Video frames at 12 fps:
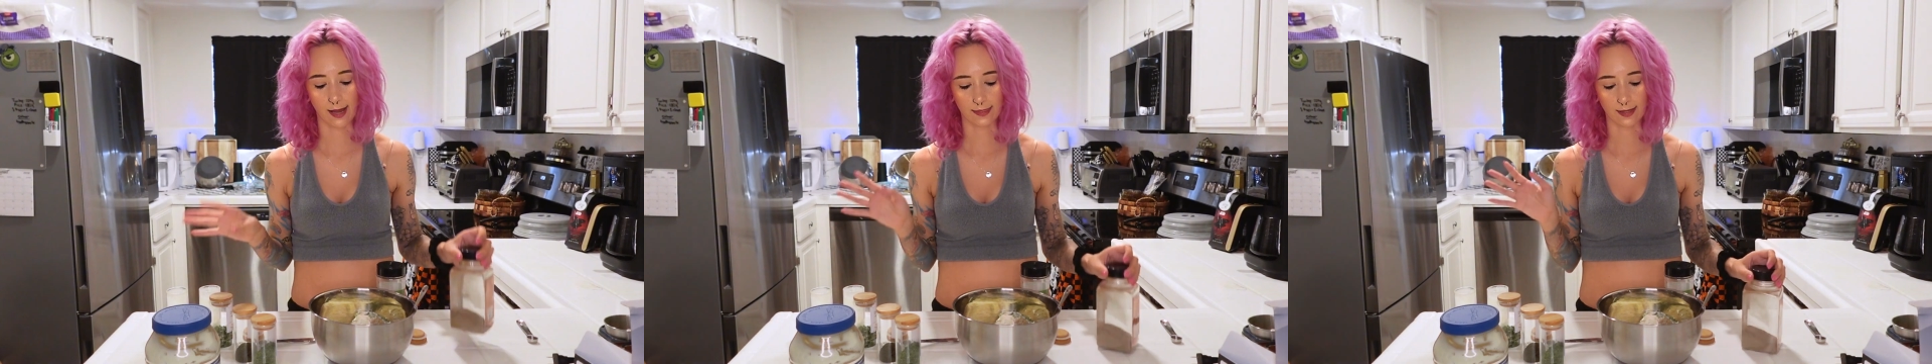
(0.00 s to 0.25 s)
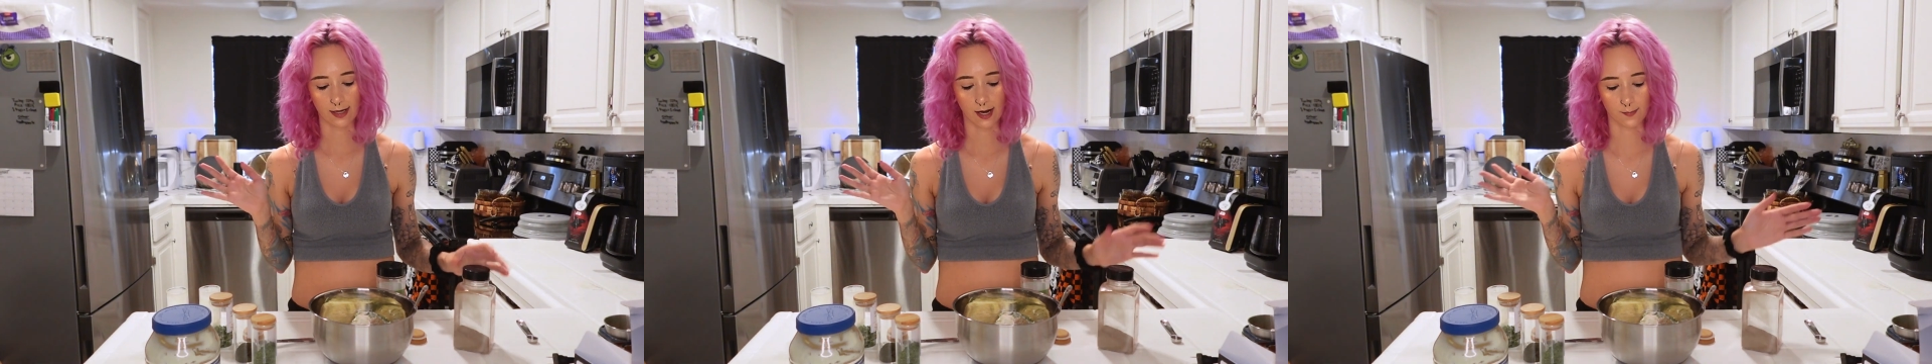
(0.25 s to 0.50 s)
and
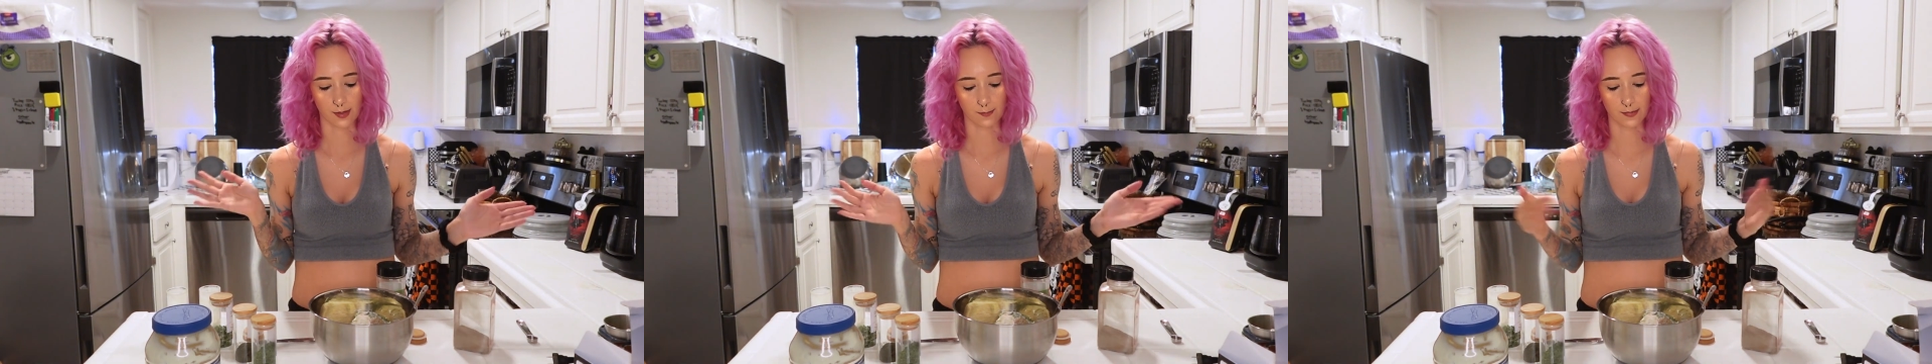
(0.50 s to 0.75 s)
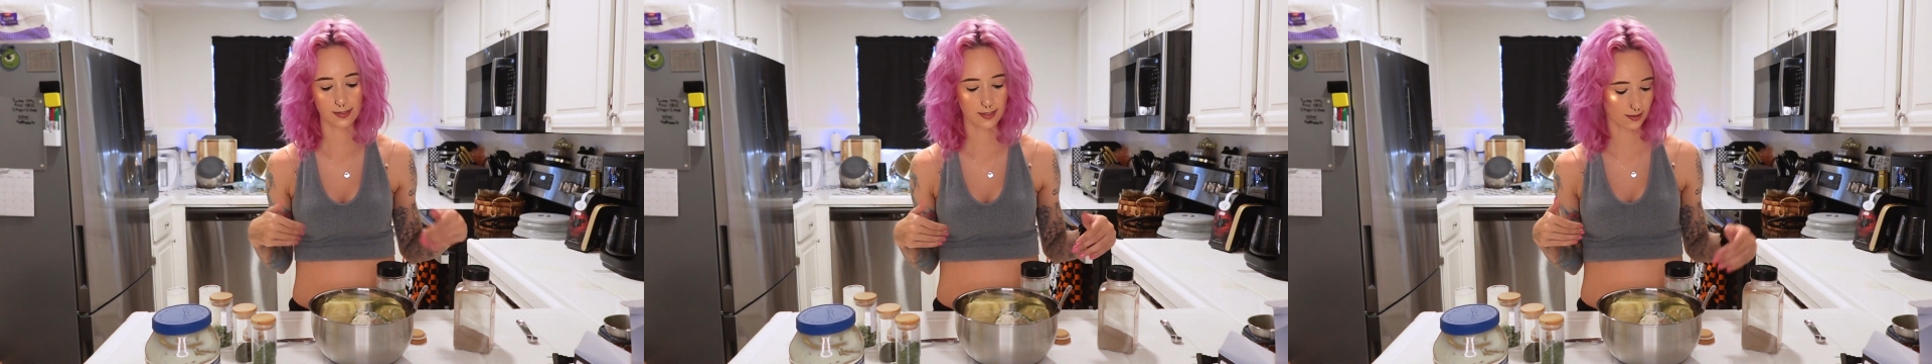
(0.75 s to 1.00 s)
then I'm gonna
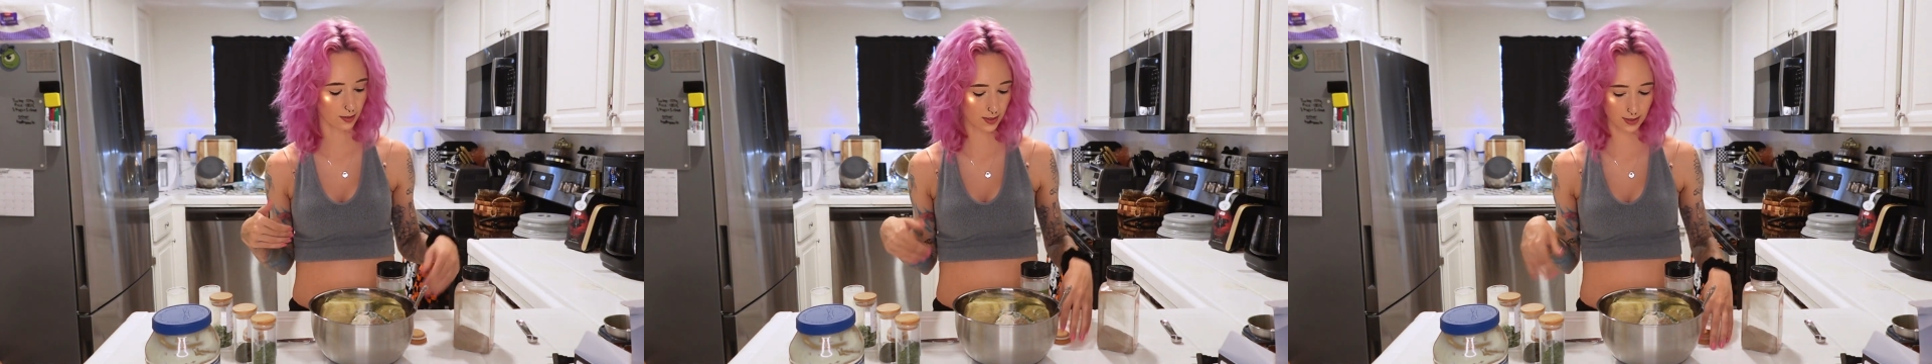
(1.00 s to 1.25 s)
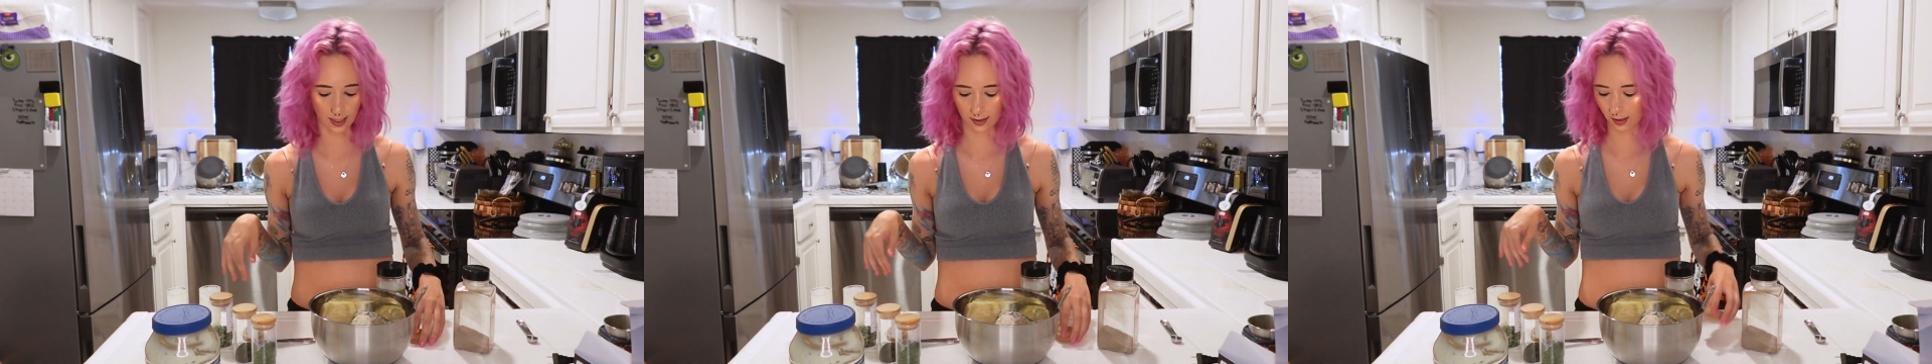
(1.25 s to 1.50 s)
mix this all
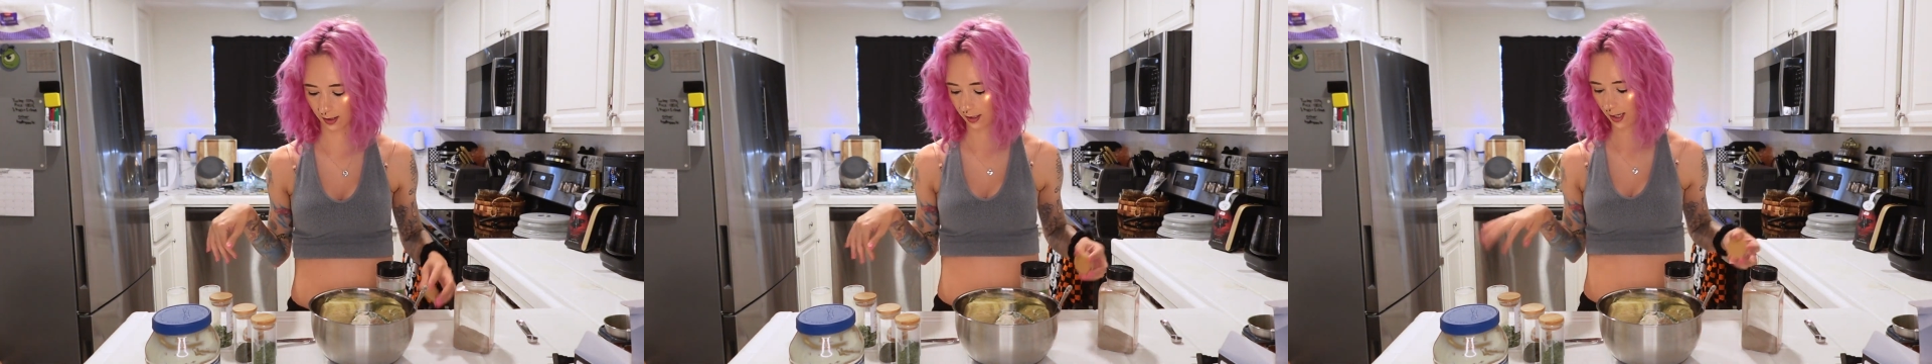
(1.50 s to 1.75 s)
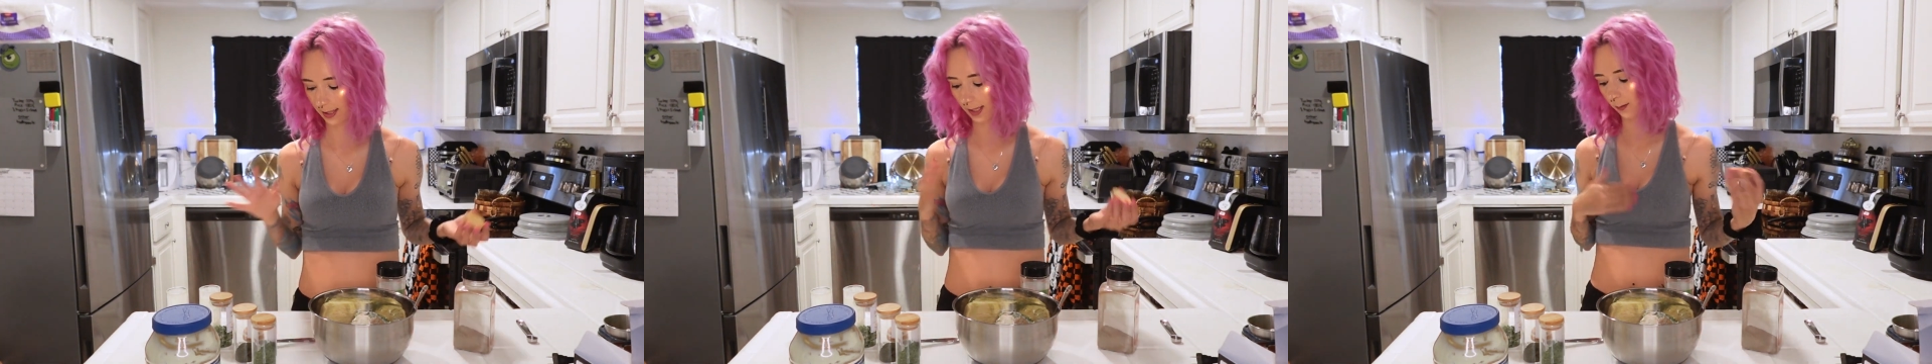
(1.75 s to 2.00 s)
together,
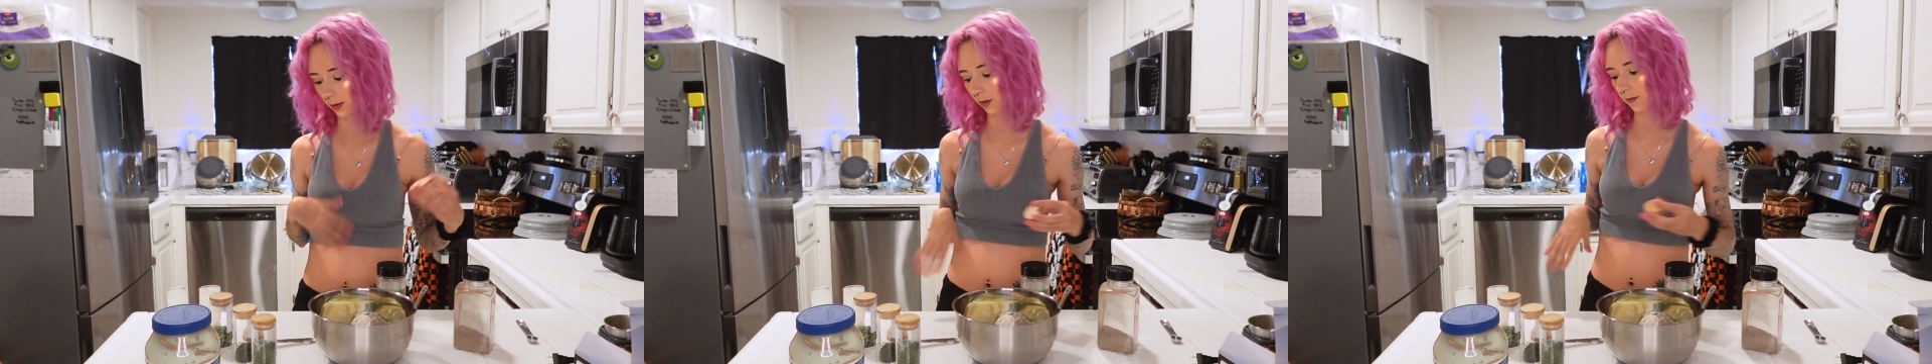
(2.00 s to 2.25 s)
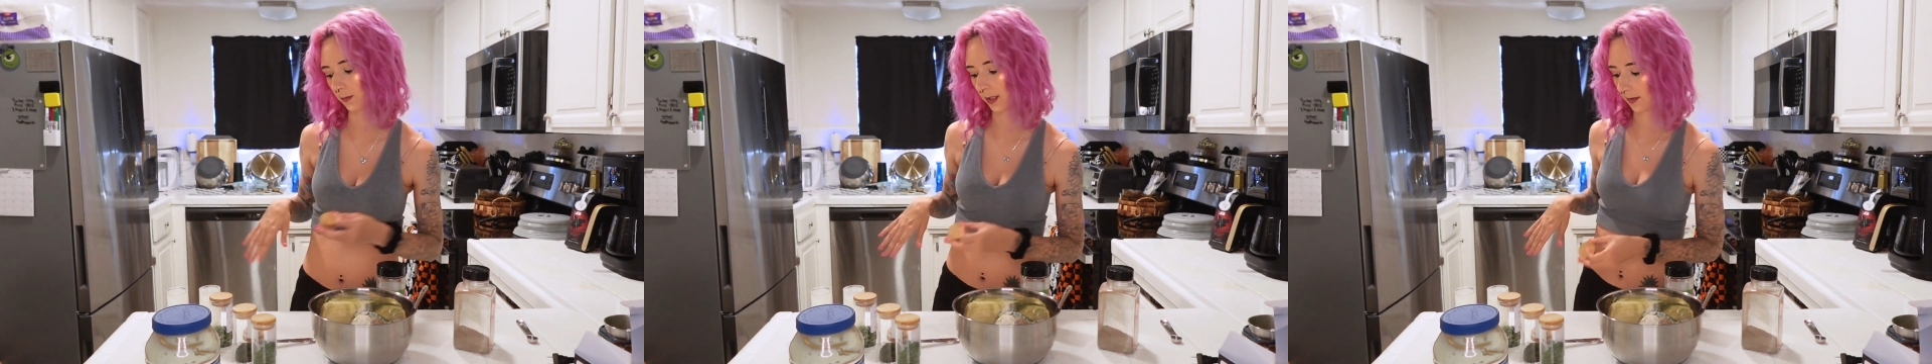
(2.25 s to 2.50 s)
and then we'll
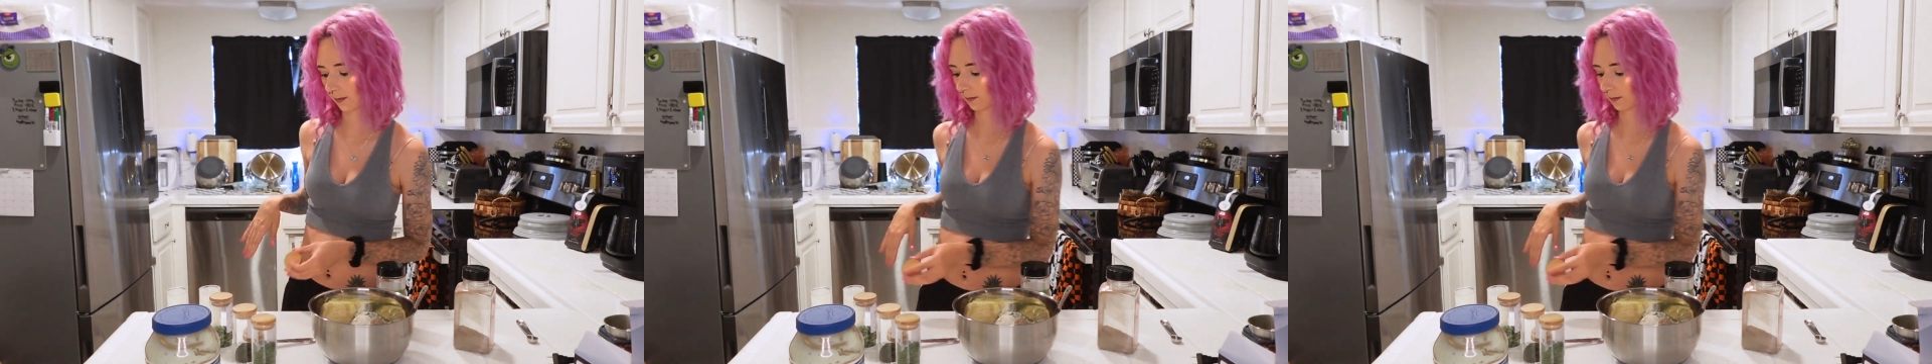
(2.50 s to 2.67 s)
go from there.